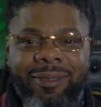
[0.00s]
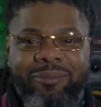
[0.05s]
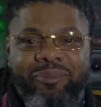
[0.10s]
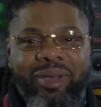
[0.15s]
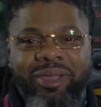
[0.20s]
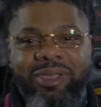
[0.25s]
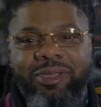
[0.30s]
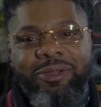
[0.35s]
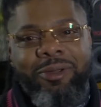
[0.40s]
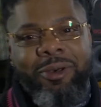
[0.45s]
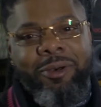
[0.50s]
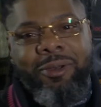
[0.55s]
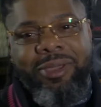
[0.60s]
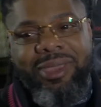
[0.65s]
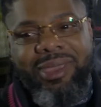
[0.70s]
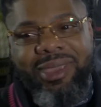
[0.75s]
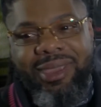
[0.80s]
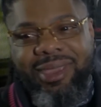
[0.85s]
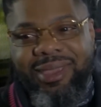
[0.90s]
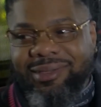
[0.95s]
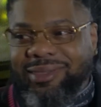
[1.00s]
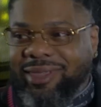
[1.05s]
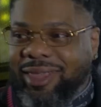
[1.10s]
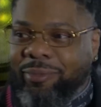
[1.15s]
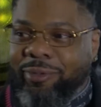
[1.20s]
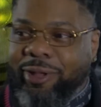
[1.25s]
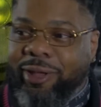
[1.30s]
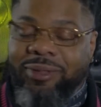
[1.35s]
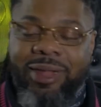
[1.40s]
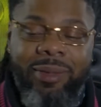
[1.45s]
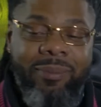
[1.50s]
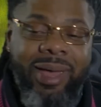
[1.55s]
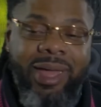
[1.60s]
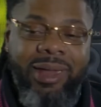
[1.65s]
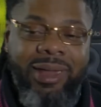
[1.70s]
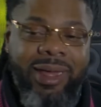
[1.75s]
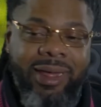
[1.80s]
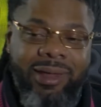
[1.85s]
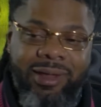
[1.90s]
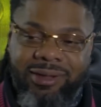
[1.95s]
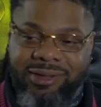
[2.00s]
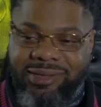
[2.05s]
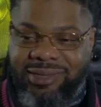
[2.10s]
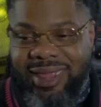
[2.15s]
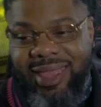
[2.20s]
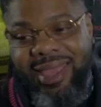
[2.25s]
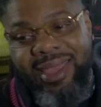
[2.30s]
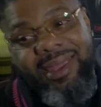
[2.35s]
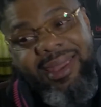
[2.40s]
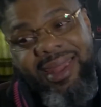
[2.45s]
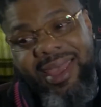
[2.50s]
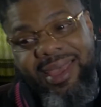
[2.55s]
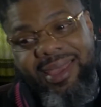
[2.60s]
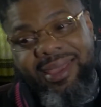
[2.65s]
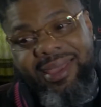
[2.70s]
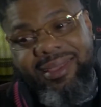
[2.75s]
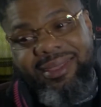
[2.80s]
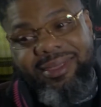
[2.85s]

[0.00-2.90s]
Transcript: But you know, kids coming up, they might not understand that.